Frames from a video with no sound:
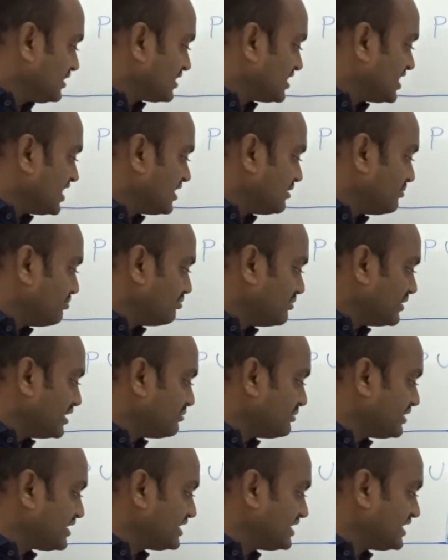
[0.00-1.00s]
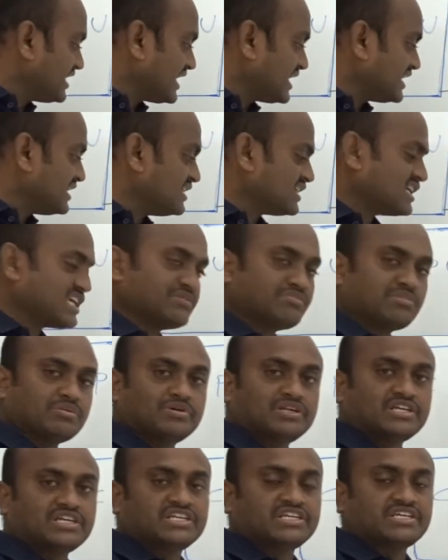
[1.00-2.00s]
the memory handling
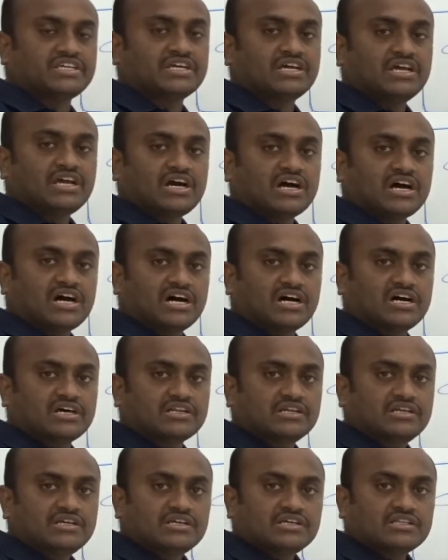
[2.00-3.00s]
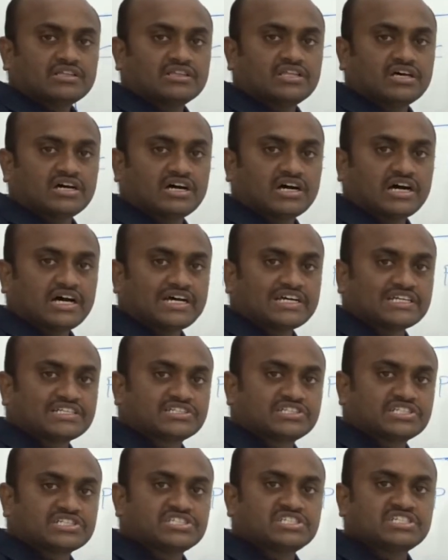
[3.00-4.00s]
capability or the
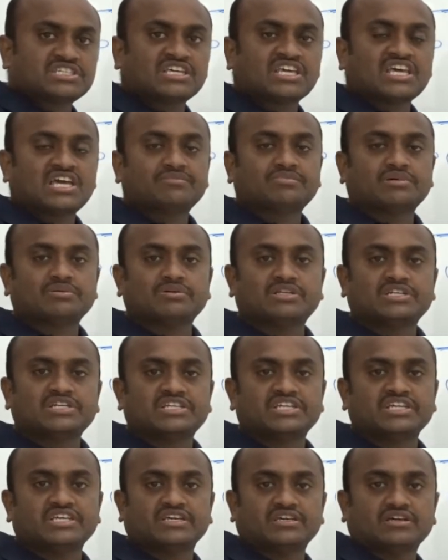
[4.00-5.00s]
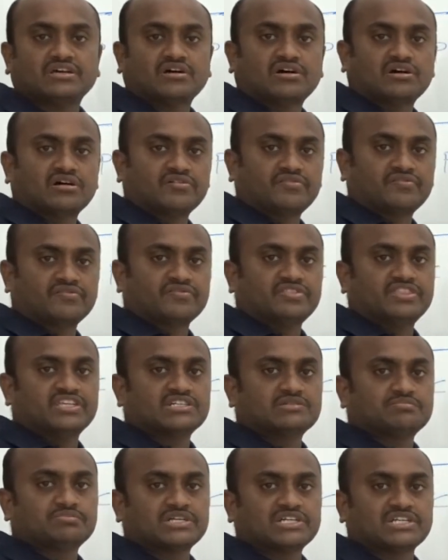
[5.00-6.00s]
addressing capability of
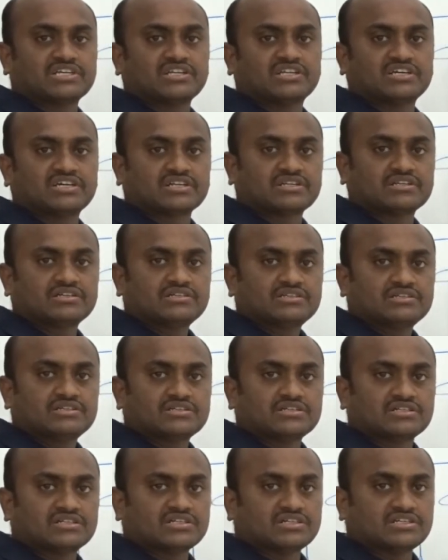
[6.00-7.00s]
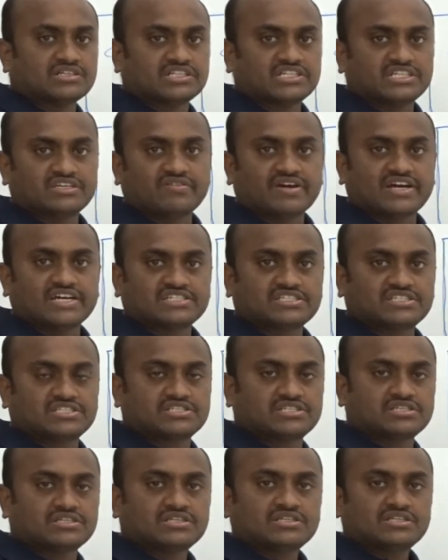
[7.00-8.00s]
that particular
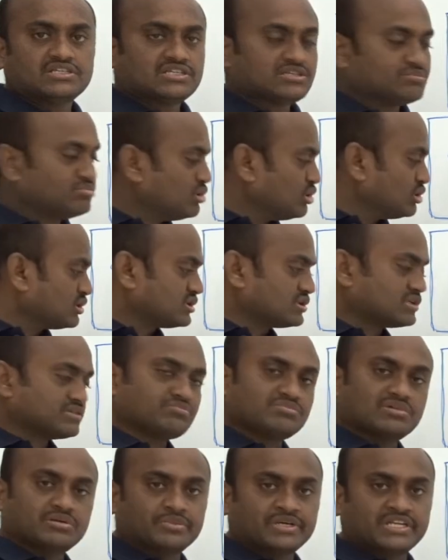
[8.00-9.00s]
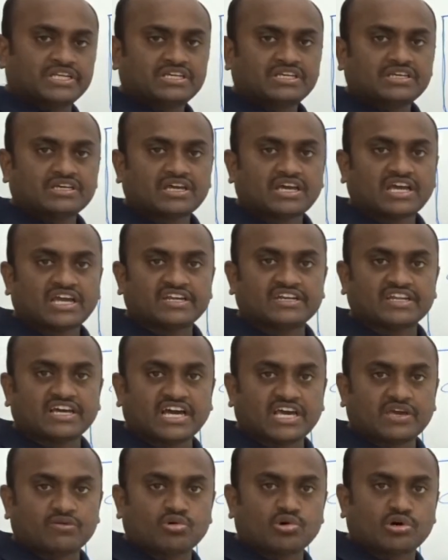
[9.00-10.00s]
device, both memory and
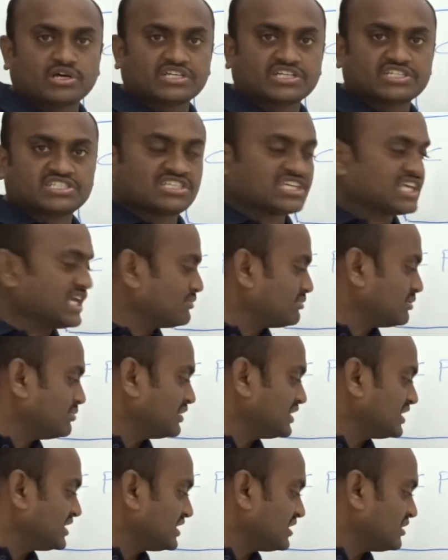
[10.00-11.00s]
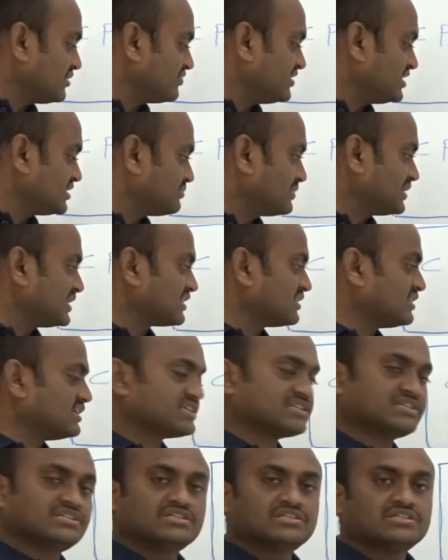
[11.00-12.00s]
IO addressing capability of that
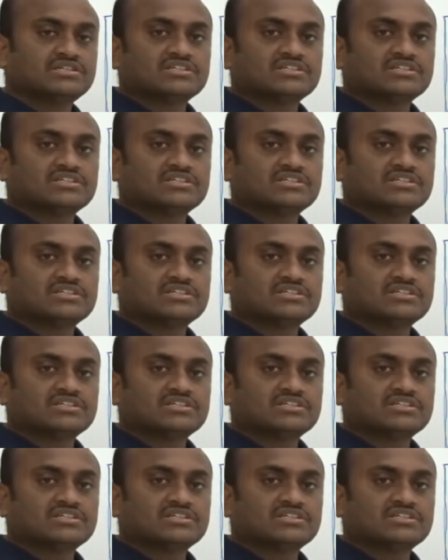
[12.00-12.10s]
particular